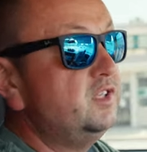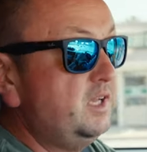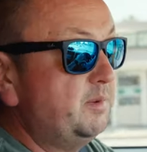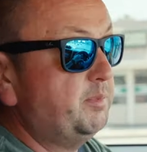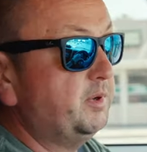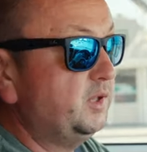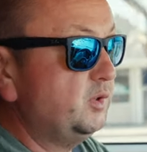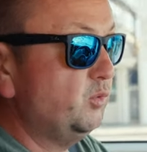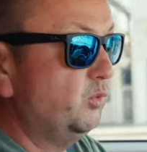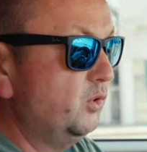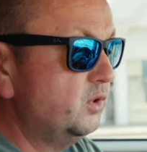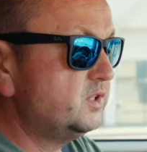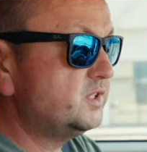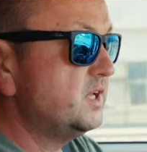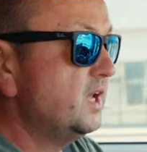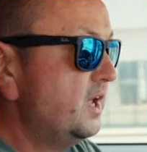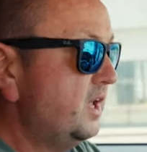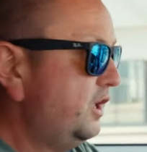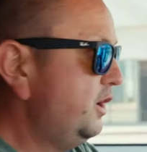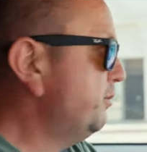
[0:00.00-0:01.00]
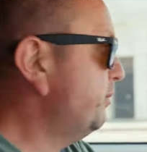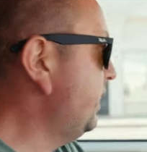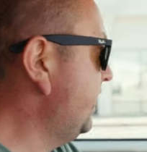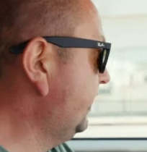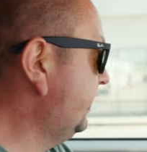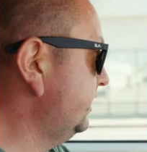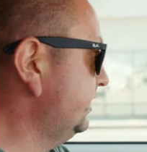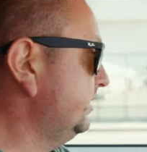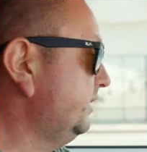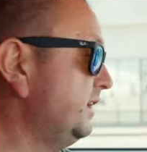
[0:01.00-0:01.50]
deep in the woods, you
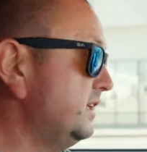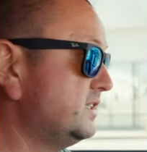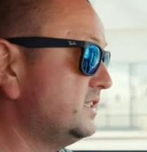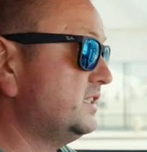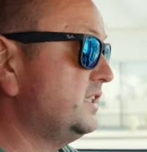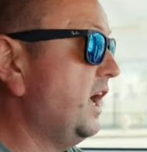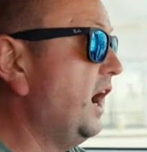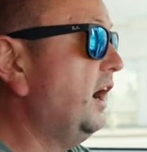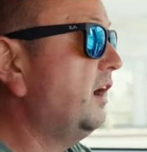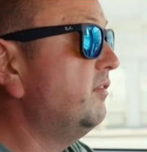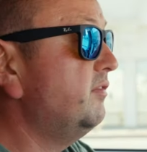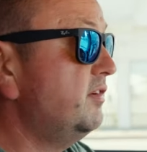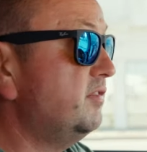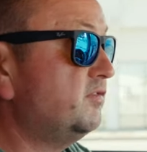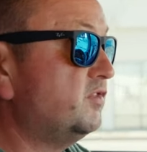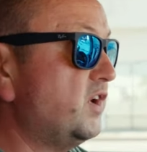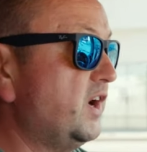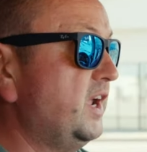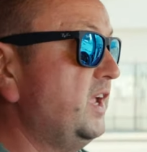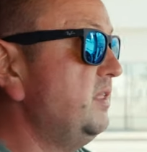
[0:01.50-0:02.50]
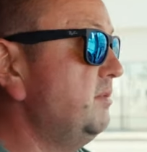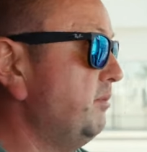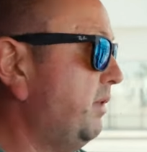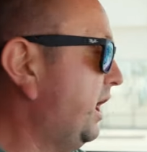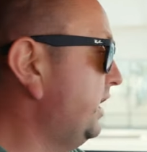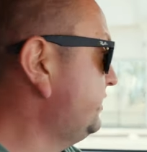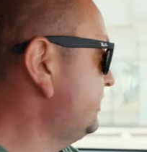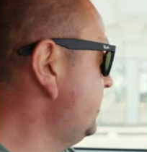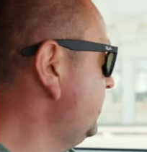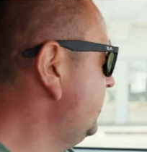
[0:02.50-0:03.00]
might gonna get stuck with drained
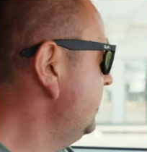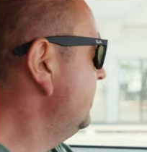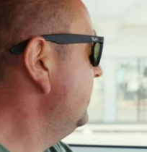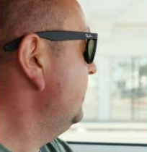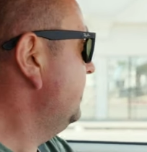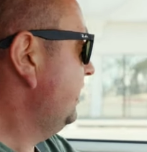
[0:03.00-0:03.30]
battery